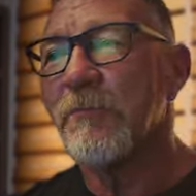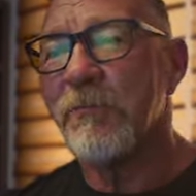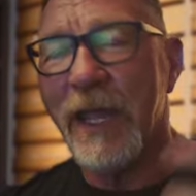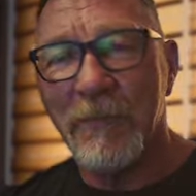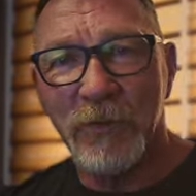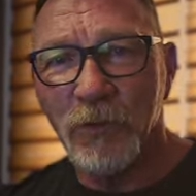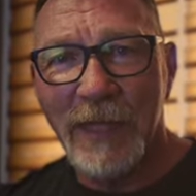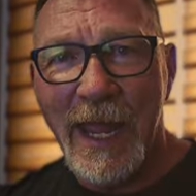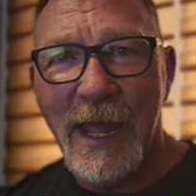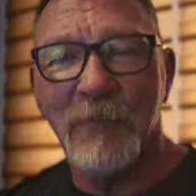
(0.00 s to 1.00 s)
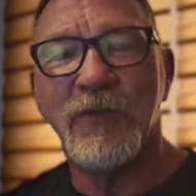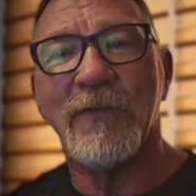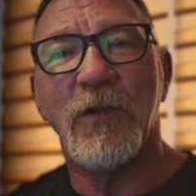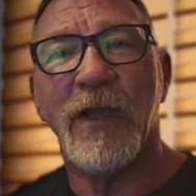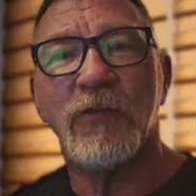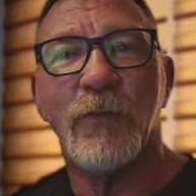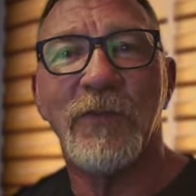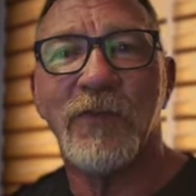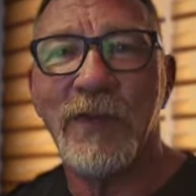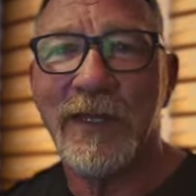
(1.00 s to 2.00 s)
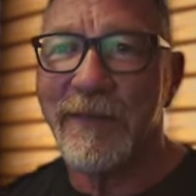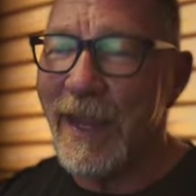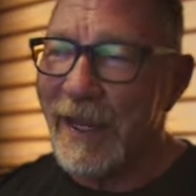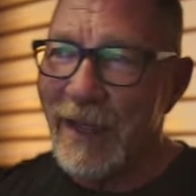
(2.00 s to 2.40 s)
Bambu Labs and their X1C, they